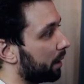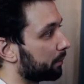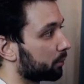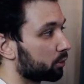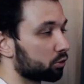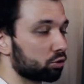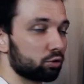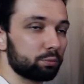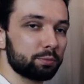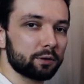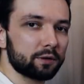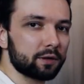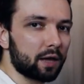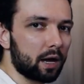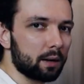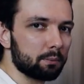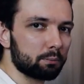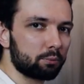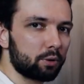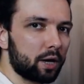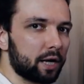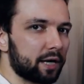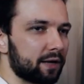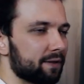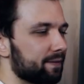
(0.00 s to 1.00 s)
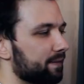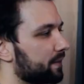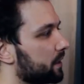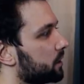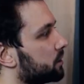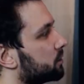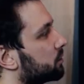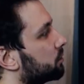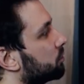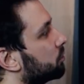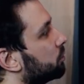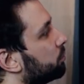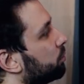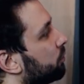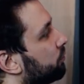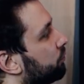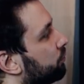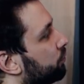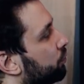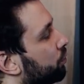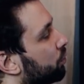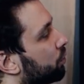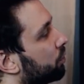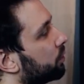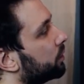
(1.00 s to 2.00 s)
I'm breaking this group of
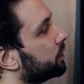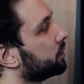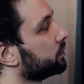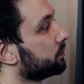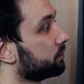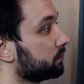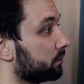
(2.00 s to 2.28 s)
4